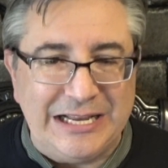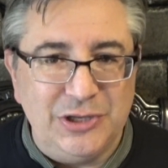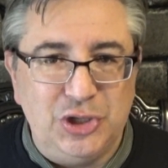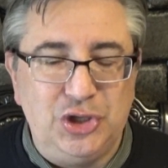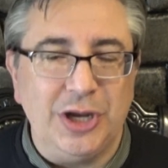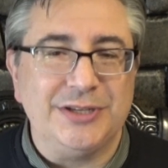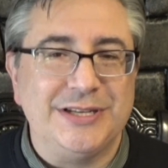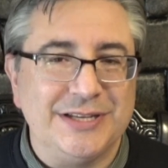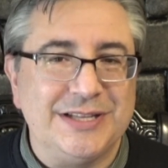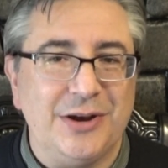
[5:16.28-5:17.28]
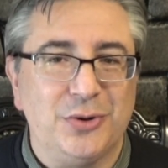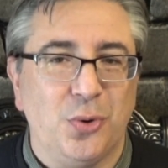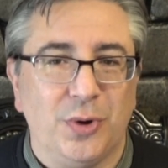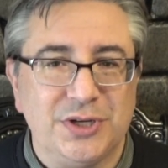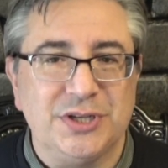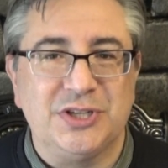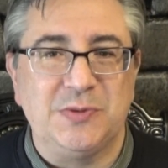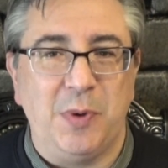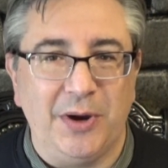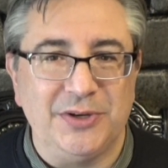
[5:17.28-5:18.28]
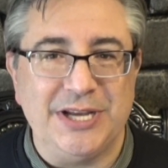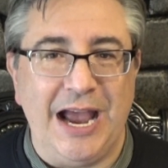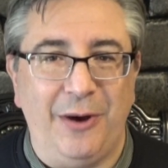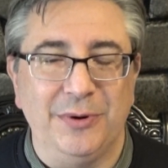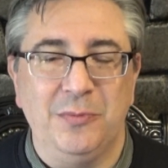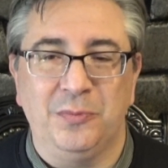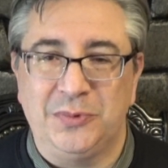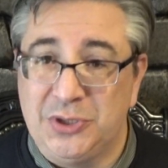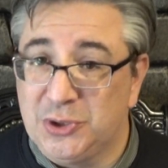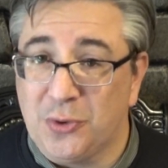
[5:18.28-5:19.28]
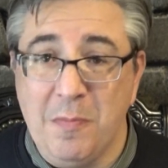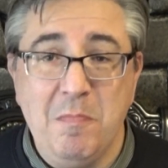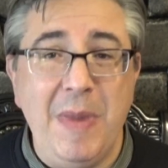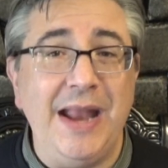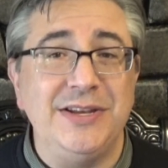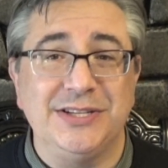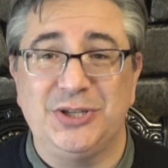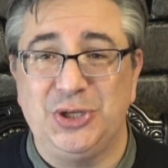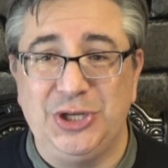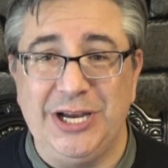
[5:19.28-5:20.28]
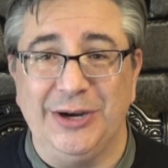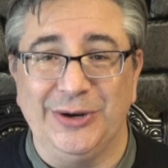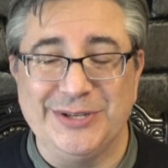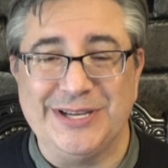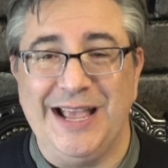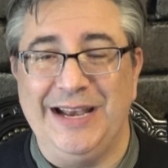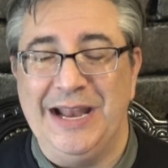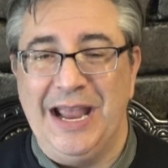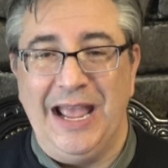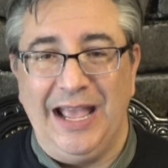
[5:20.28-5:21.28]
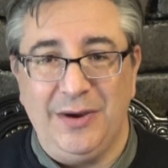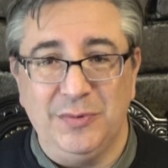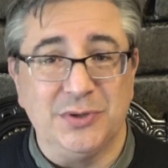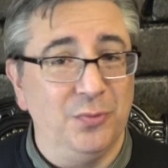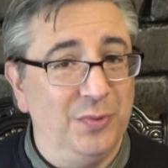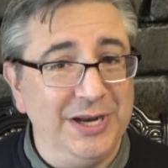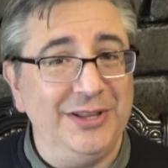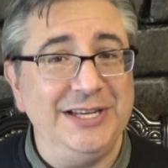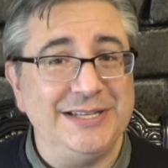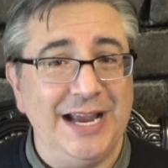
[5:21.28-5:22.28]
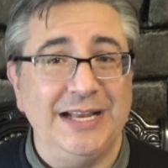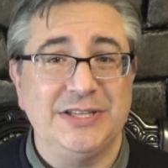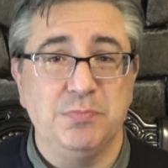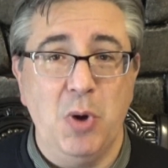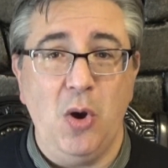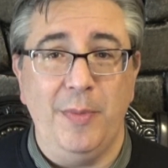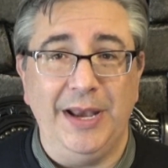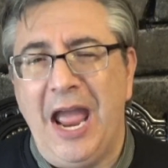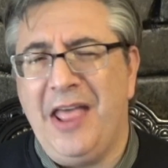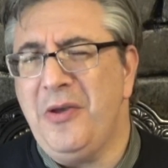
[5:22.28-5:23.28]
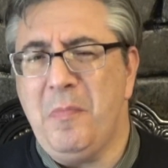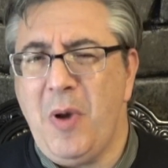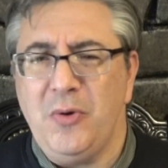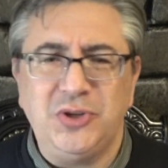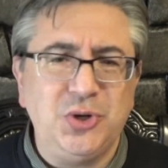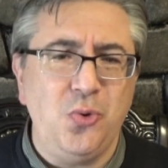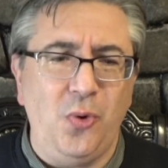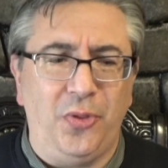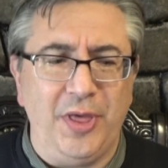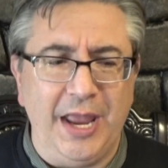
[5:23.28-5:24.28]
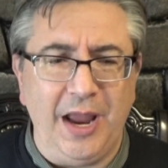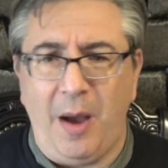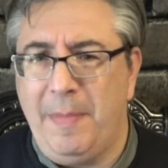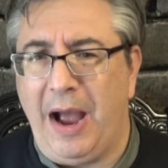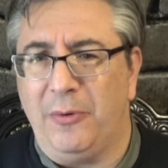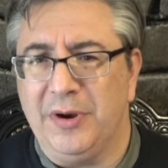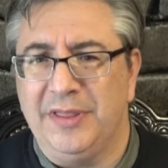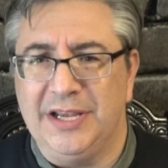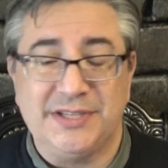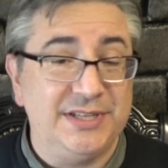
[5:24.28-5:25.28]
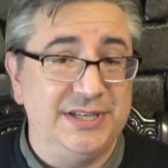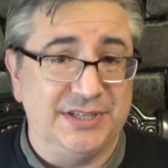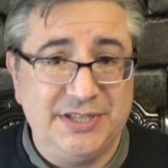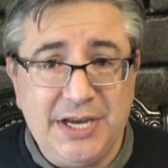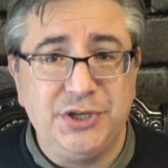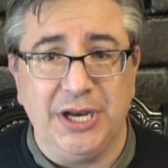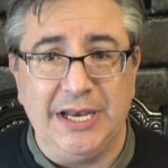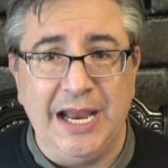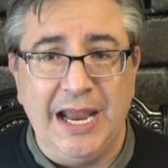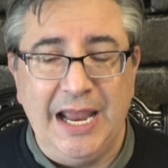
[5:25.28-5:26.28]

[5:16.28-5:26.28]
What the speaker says: just as their torch sputters out, to tremendous cheers, and it was a really tense moment. And the most cool thing about this decision